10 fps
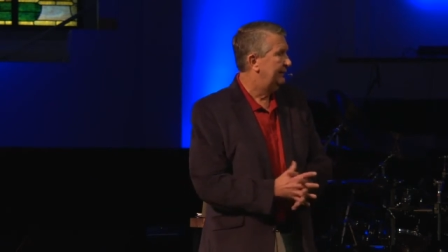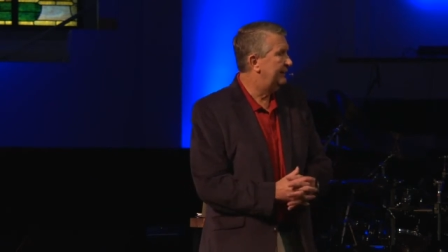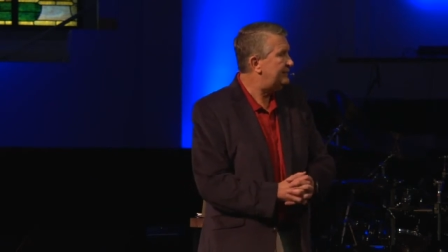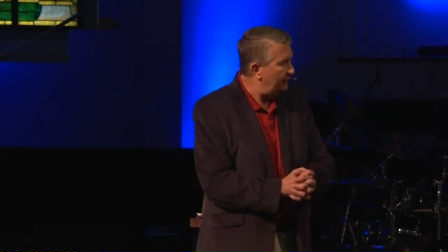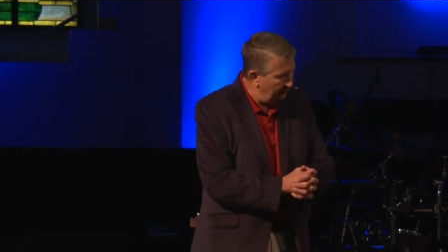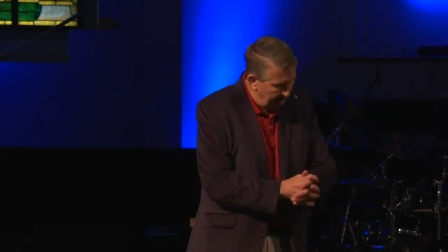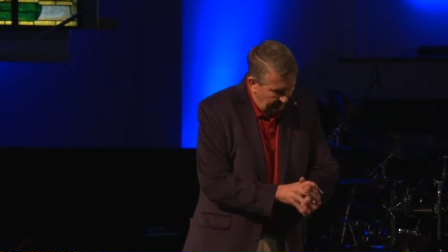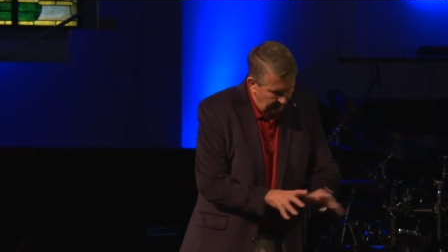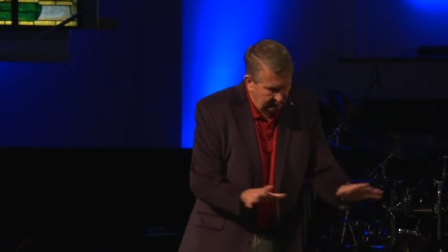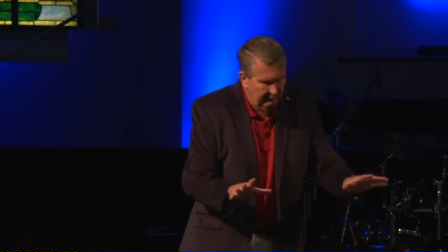And so
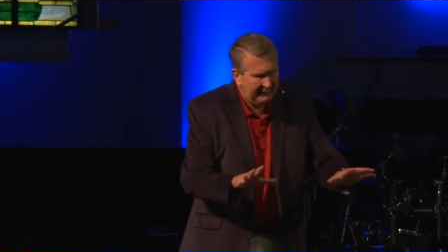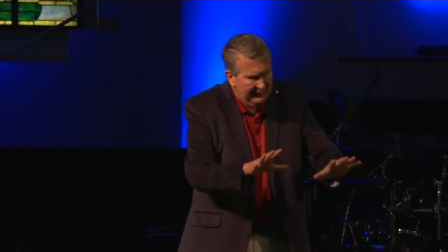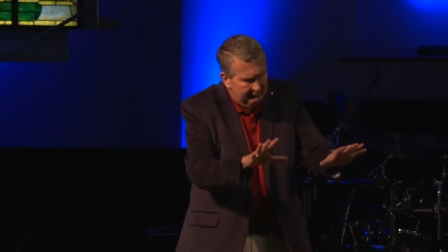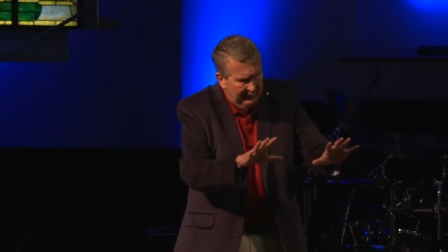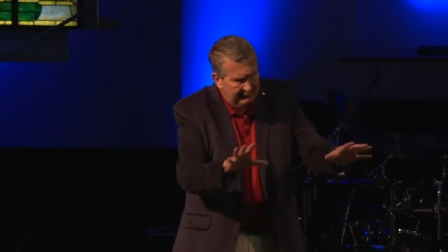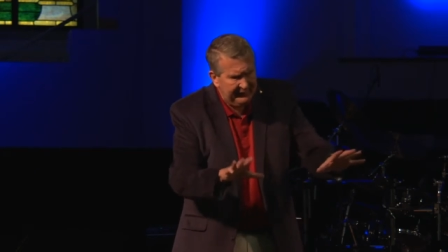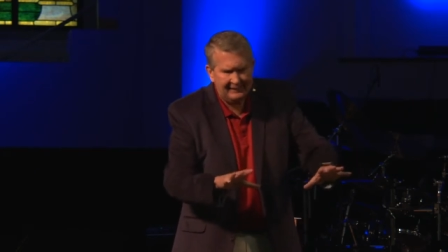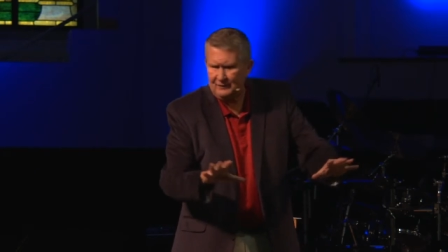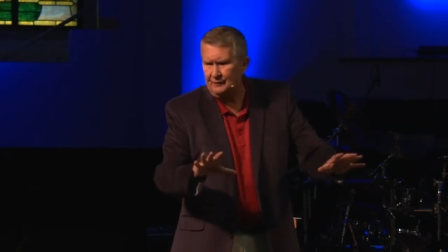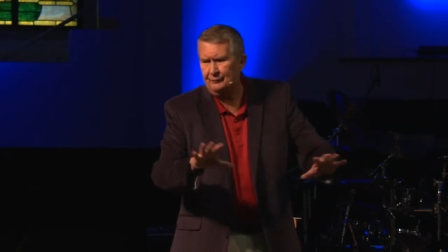maybe, maybe
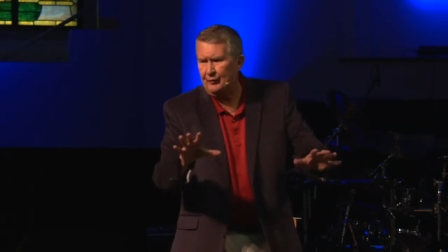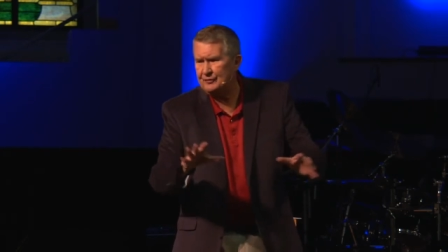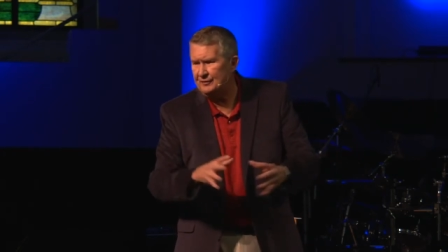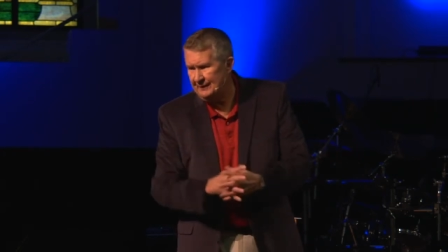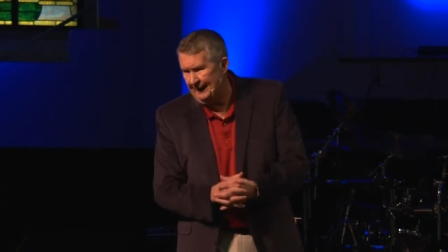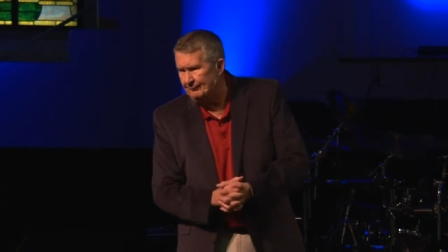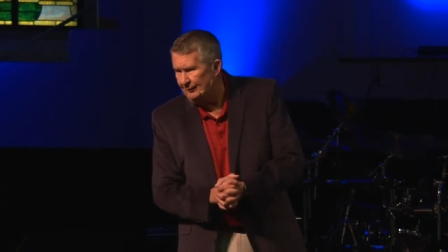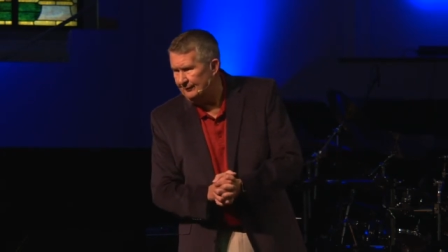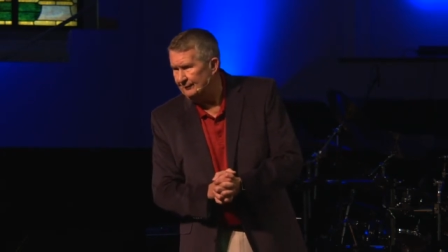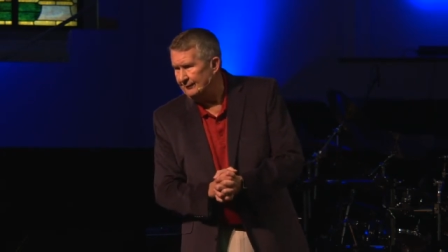that's the first step,
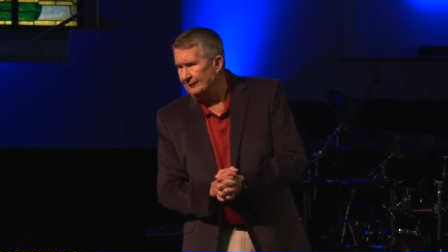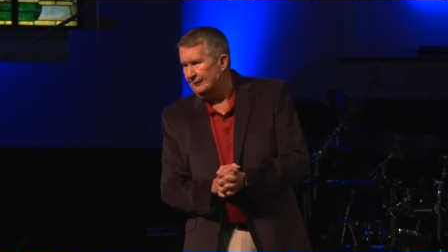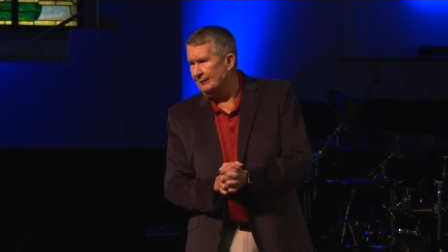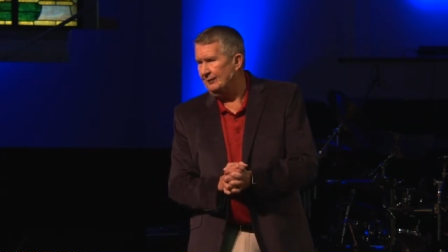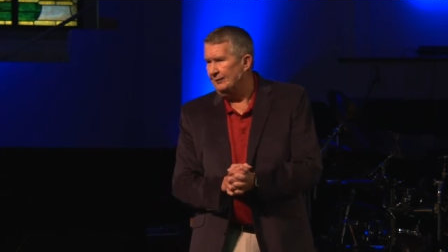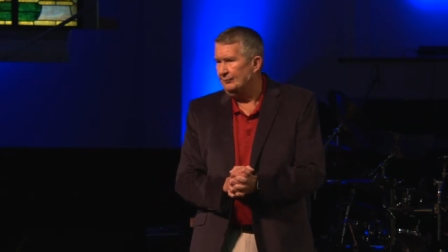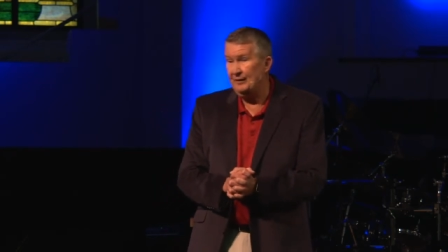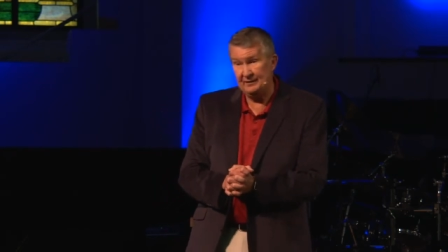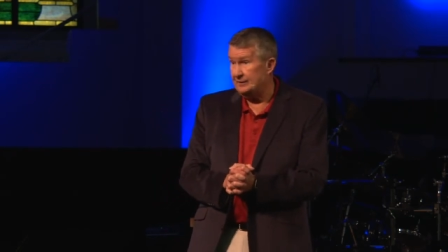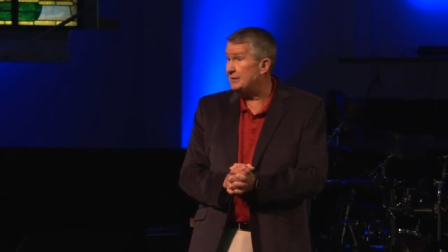
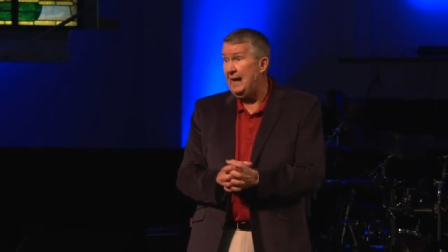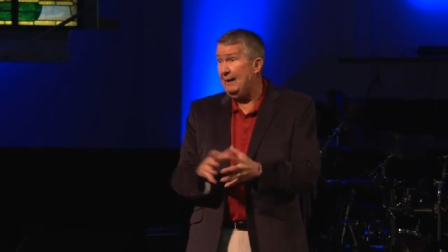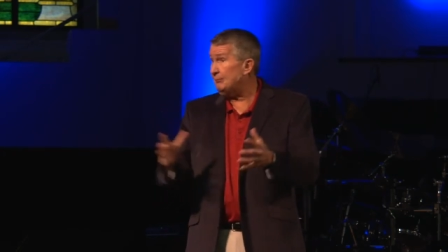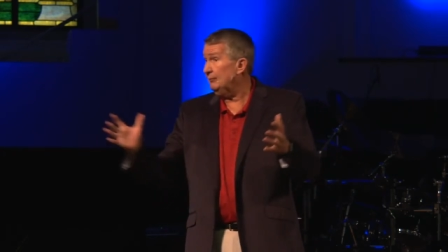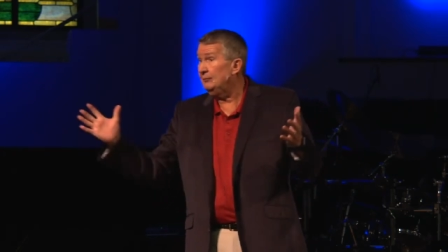but it's a step.